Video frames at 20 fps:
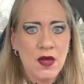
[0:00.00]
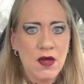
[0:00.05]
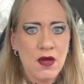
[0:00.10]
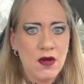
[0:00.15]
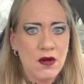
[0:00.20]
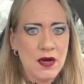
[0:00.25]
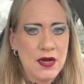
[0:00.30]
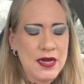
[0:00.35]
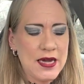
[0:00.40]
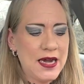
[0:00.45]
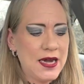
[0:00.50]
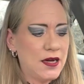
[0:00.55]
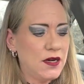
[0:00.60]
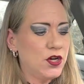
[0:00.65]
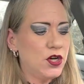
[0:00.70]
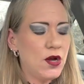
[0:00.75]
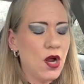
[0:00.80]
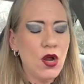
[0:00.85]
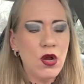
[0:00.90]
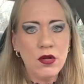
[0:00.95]
Okay,
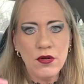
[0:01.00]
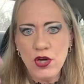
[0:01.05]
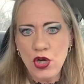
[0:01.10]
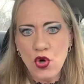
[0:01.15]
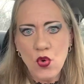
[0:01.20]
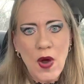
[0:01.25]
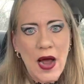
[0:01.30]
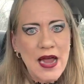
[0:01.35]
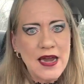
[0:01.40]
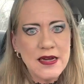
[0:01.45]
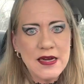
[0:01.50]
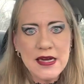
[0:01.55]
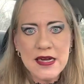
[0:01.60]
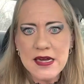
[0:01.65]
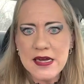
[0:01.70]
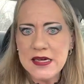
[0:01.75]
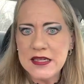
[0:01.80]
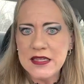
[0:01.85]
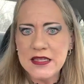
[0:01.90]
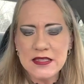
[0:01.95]
new
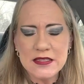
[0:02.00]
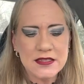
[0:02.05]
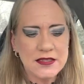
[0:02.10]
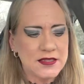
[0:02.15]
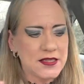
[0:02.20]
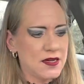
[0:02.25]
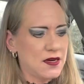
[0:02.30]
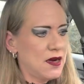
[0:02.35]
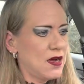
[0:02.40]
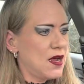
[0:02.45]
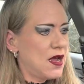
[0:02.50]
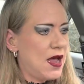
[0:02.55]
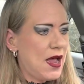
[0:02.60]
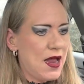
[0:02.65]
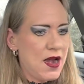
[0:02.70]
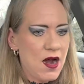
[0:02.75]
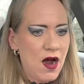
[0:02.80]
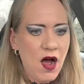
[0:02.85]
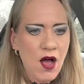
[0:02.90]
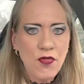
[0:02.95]
ideas and
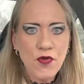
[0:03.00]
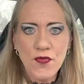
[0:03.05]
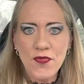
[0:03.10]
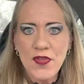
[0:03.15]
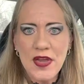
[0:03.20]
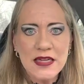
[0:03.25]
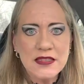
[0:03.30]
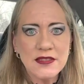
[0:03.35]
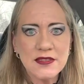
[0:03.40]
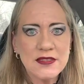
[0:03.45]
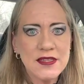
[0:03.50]
other things,